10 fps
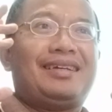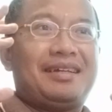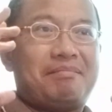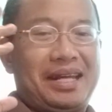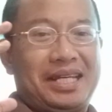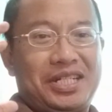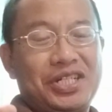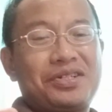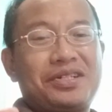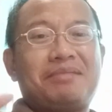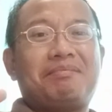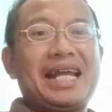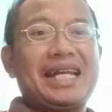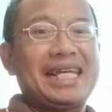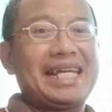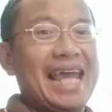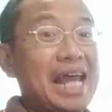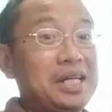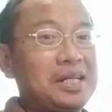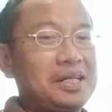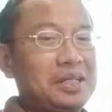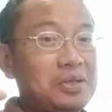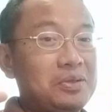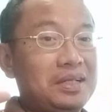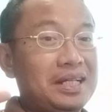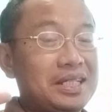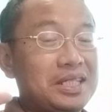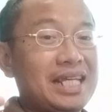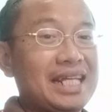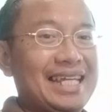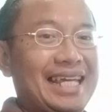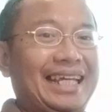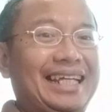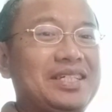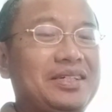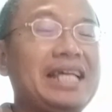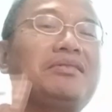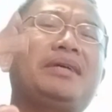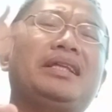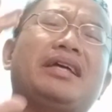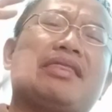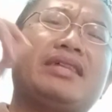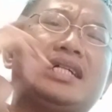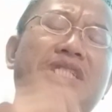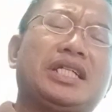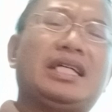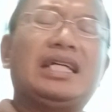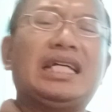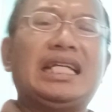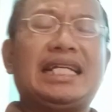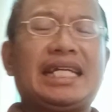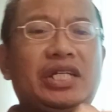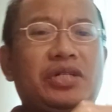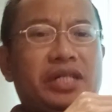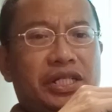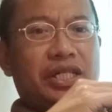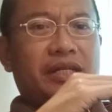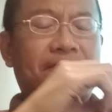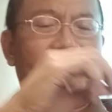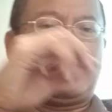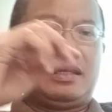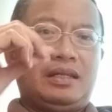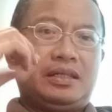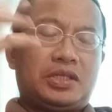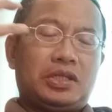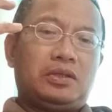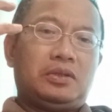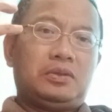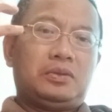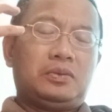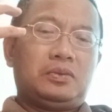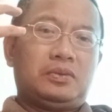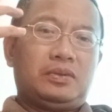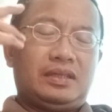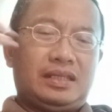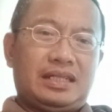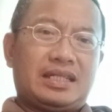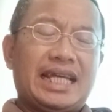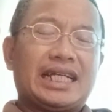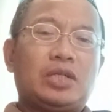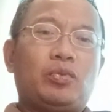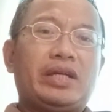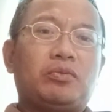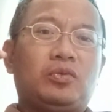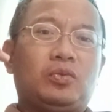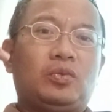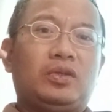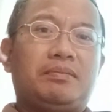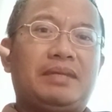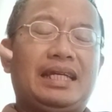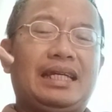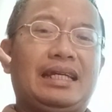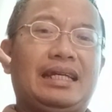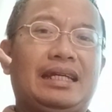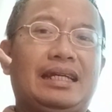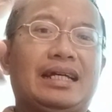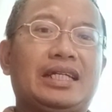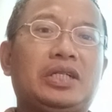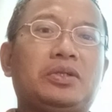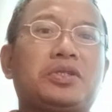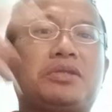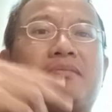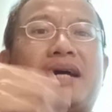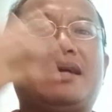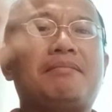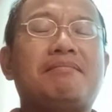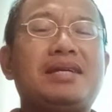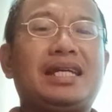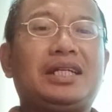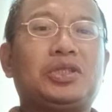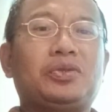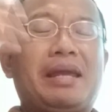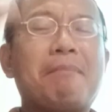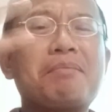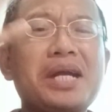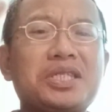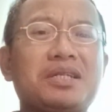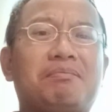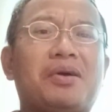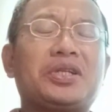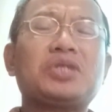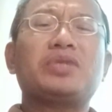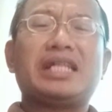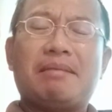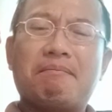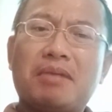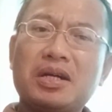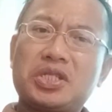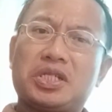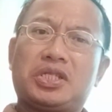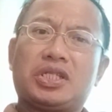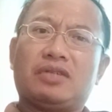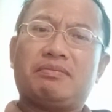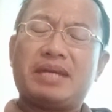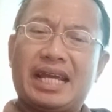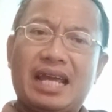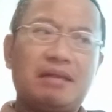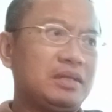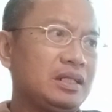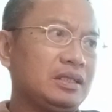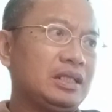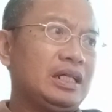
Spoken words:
managerial planning and goal setting. So that will be the third learning unit. So the second week will be used by me to impress upon you the importance of being able